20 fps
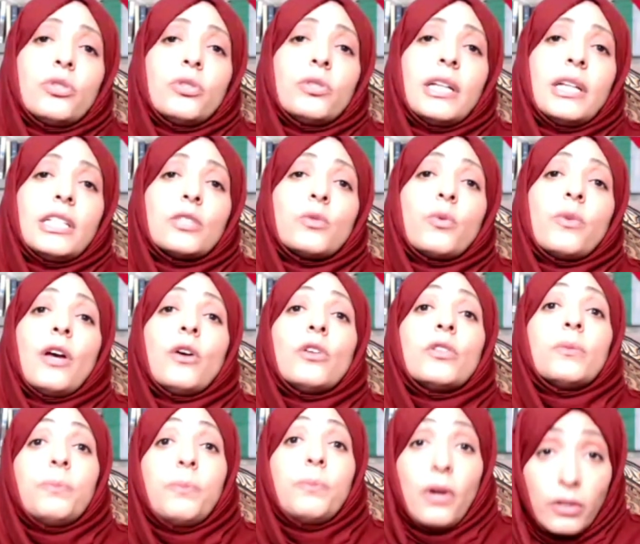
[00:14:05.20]
Journalists
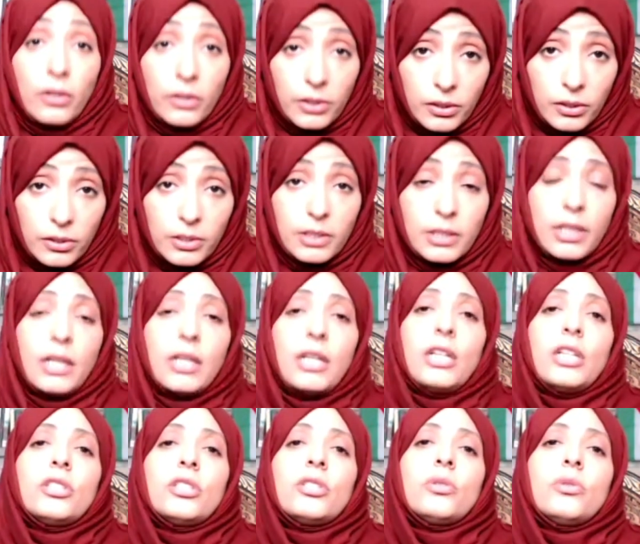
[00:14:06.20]
Without Borders
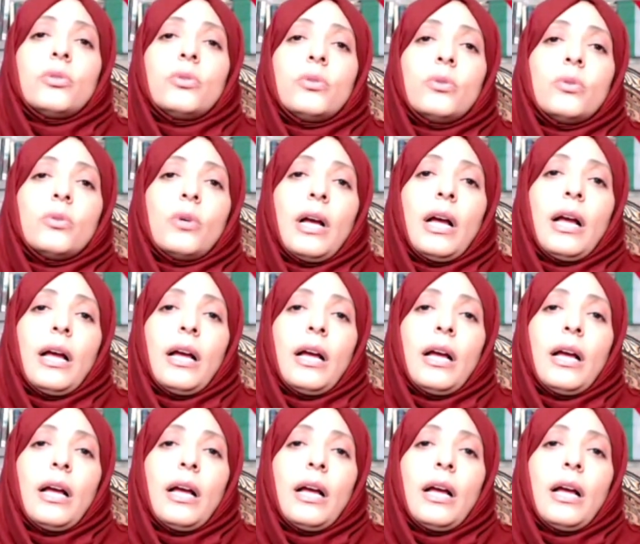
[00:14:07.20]
to